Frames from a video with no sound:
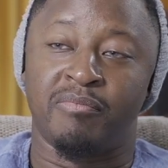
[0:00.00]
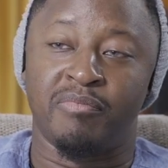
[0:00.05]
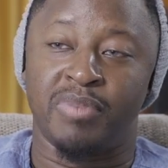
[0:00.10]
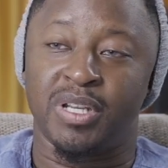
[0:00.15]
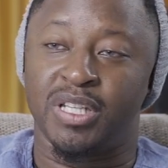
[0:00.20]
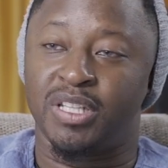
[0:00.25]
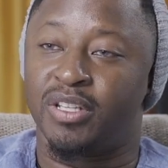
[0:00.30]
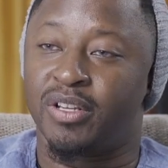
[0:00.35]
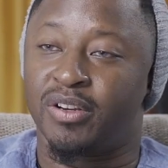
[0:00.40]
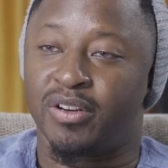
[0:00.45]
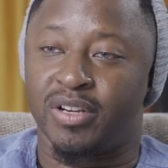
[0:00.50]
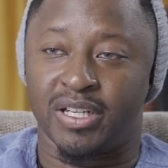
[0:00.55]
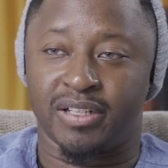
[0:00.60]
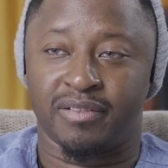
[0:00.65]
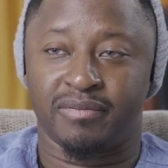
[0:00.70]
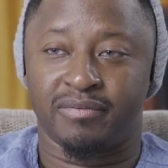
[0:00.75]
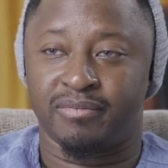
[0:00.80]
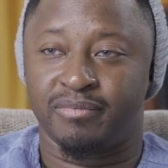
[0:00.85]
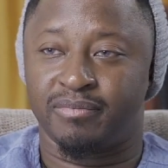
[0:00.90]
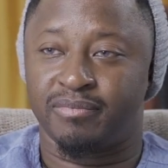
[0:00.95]
been learning,
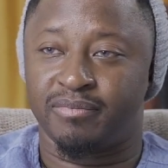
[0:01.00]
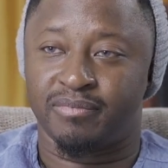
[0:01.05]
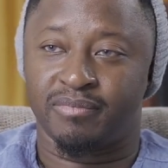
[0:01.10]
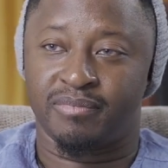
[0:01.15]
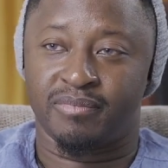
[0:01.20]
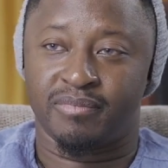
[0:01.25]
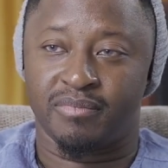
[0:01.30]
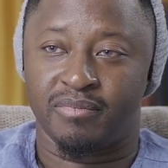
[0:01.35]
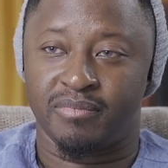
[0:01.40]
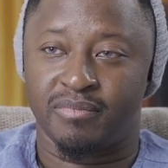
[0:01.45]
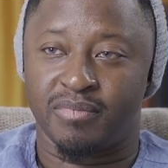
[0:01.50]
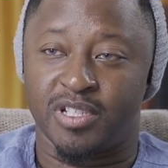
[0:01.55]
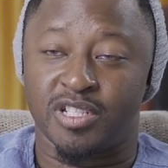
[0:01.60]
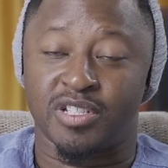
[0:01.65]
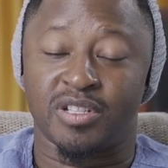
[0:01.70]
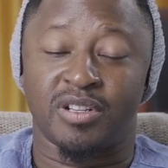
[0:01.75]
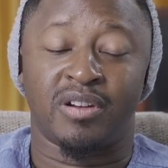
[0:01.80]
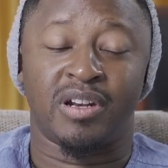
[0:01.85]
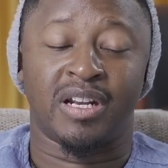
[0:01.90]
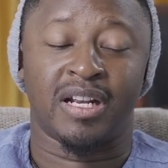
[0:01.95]

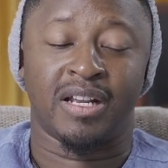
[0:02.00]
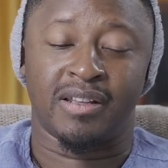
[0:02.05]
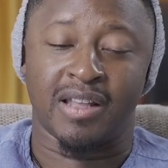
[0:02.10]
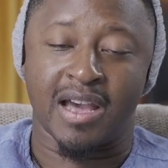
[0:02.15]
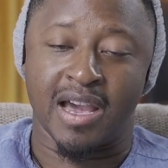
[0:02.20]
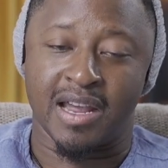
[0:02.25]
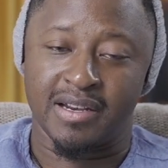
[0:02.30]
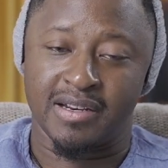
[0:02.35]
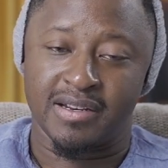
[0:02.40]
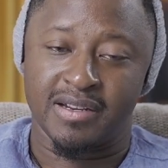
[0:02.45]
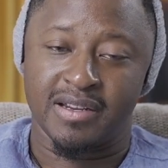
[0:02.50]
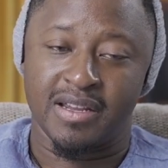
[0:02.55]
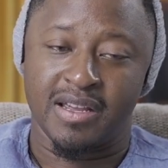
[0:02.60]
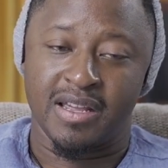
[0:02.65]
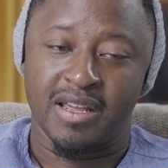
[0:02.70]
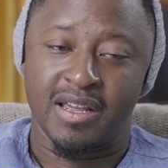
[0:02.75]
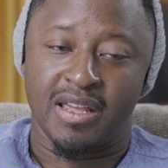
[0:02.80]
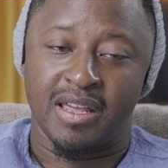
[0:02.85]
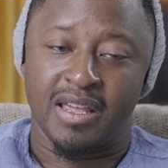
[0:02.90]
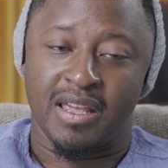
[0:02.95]
just learning a lot.
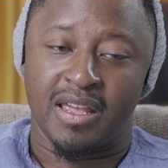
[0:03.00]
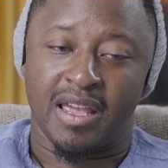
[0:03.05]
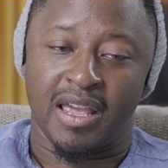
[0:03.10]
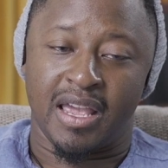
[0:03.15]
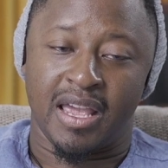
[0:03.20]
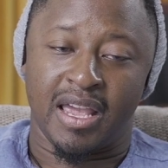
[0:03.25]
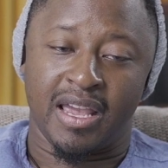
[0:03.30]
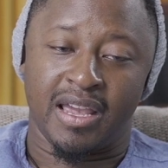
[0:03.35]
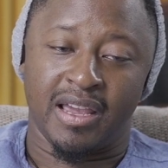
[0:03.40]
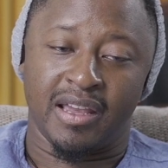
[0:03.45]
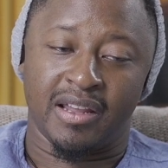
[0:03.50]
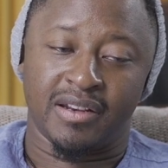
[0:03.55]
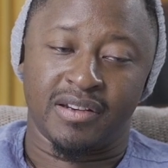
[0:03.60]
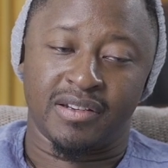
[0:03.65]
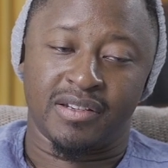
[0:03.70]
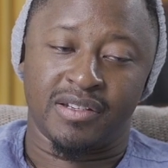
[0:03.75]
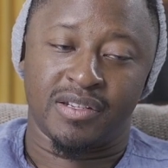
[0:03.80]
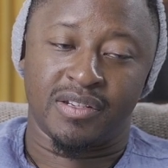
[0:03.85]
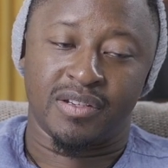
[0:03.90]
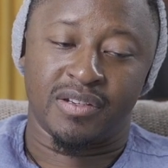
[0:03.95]

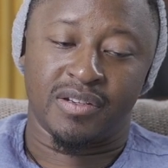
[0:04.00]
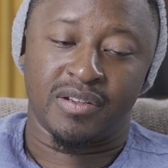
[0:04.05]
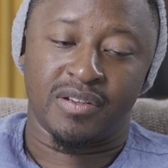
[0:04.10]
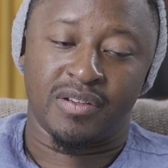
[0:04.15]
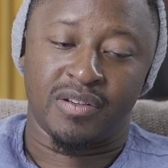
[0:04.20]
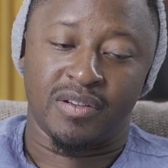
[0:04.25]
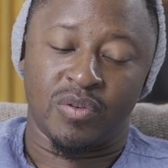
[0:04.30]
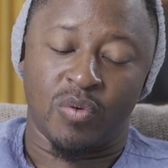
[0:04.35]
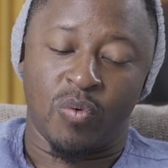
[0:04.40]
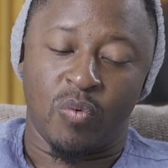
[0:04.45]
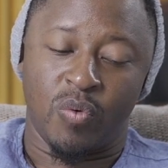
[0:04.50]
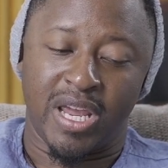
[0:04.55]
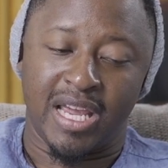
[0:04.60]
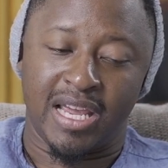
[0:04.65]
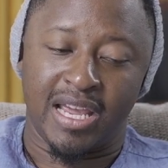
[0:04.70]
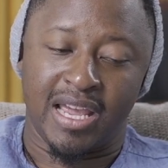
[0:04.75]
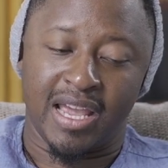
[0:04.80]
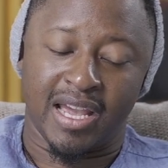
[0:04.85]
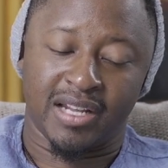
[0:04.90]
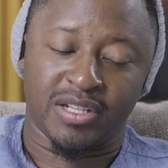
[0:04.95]
And we
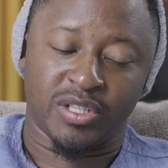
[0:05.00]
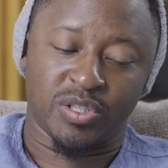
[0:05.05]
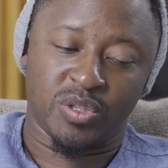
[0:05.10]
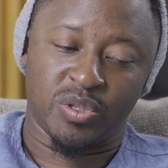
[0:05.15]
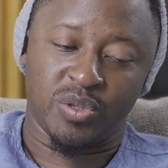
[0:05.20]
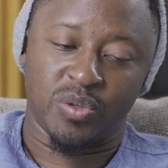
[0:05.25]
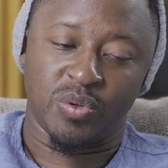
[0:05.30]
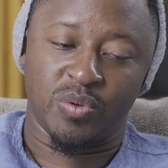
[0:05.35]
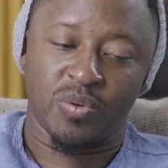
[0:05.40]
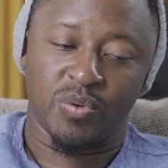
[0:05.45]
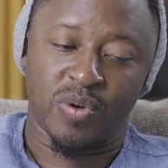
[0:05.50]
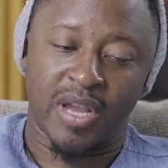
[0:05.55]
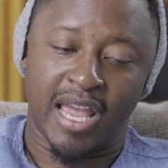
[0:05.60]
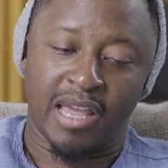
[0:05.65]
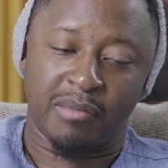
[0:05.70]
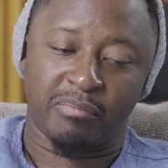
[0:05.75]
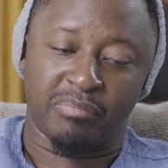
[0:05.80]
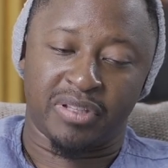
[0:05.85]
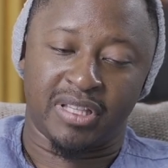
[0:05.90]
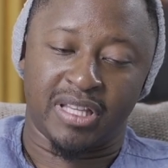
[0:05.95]
get to
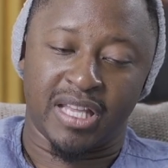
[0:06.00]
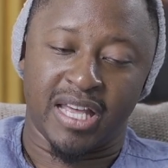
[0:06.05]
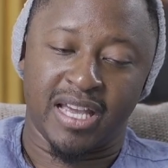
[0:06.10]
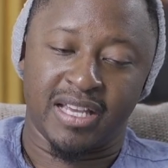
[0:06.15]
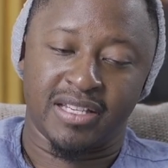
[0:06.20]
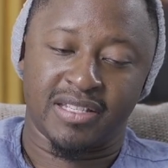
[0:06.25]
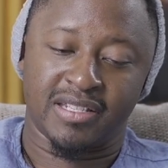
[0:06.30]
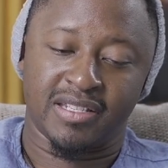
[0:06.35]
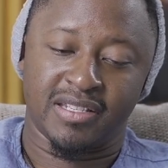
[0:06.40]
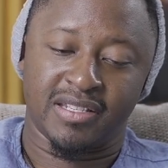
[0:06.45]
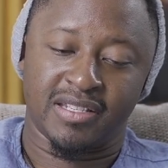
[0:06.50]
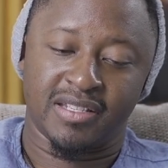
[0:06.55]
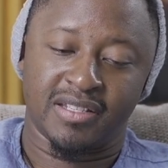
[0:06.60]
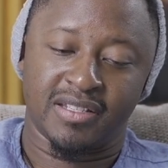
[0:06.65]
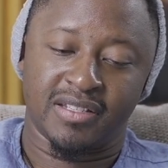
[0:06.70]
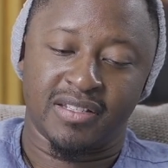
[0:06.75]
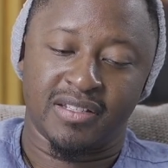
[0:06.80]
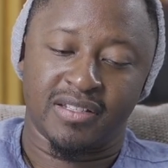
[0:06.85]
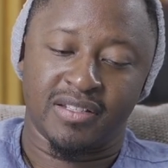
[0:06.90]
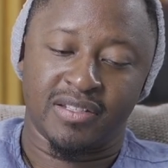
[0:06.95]
a place.
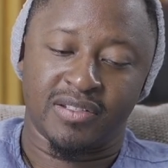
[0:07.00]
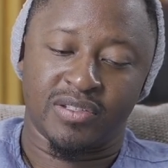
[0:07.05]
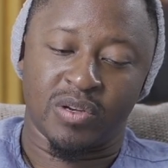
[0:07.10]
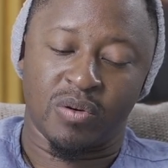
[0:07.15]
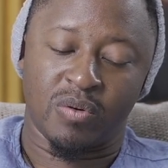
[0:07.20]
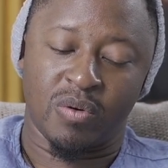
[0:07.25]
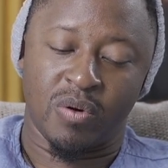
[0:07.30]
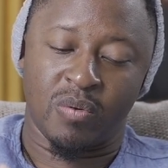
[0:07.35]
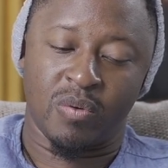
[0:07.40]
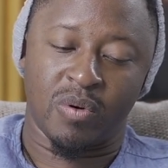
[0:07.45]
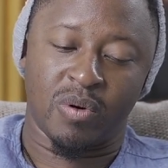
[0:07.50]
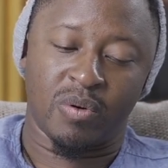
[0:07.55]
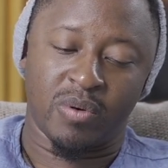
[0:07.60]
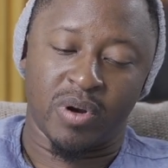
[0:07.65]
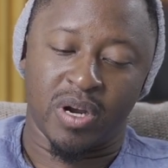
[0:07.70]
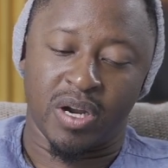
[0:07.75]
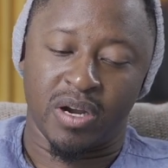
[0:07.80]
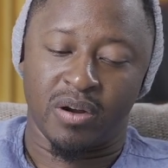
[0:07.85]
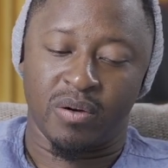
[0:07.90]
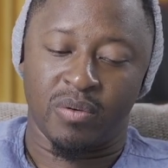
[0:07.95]
So
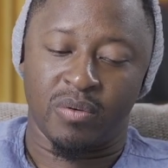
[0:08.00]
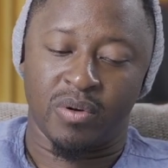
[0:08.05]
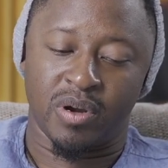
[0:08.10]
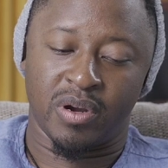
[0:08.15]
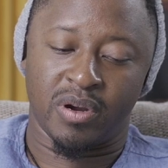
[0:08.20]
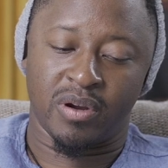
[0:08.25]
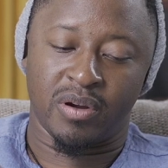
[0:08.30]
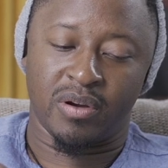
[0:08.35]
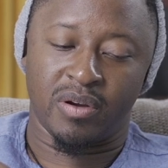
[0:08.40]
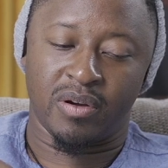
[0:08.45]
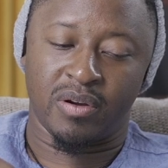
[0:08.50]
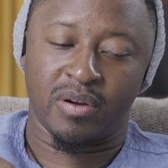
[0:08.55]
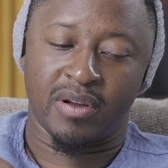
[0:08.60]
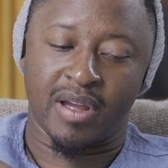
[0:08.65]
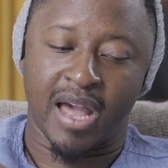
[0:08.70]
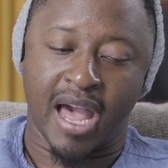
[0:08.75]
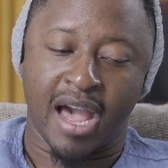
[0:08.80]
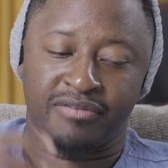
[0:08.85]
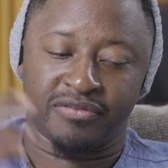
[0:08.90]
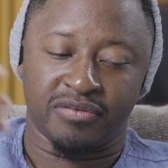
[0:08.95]
we're
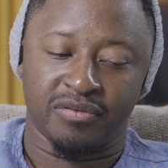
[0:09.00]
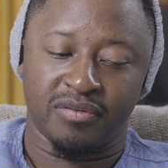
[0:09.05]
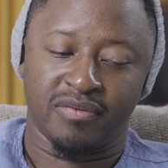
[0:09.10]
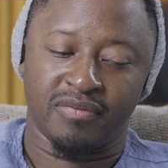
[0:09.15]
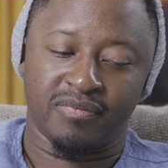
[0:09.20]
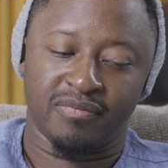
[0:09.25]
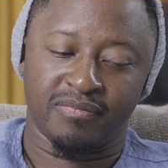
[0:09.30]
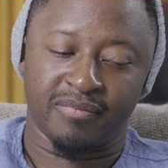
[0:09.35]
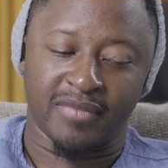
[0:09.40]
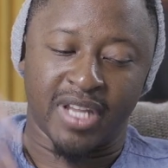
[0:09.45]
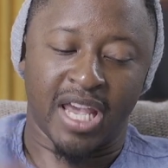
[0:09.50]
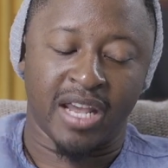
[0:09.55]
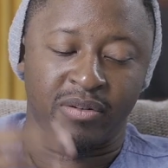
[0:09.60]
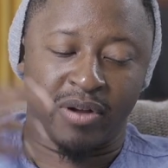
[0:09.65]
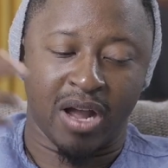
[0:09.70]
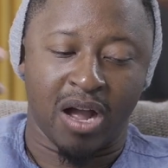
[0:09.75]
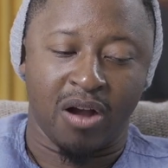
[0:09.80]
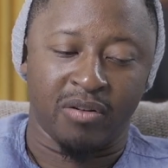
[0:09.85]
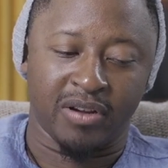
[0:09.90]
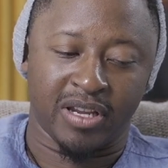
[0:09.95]
after.
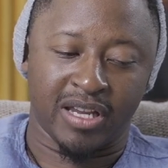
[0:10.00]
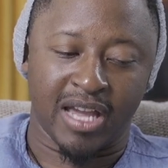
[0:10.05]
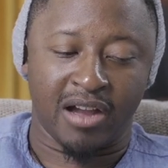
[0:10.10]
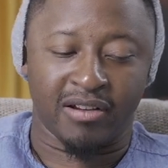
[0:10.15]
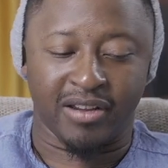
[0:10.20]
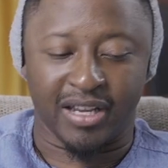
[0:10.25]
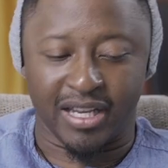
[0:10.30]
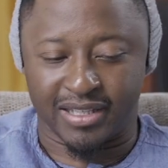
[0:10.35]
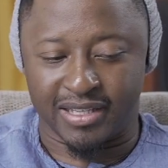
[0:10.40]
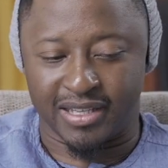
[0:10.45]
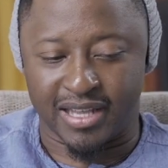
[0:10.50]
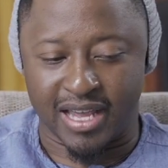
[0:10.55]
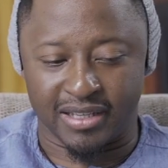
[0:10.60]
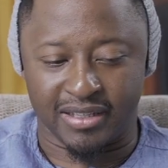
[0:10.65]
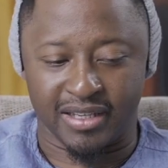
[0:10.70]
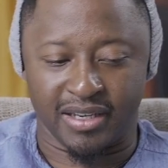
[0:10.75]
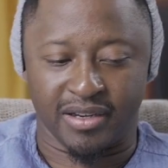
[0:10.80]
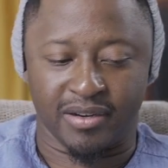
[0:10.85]
Anyway, I'll get to that later.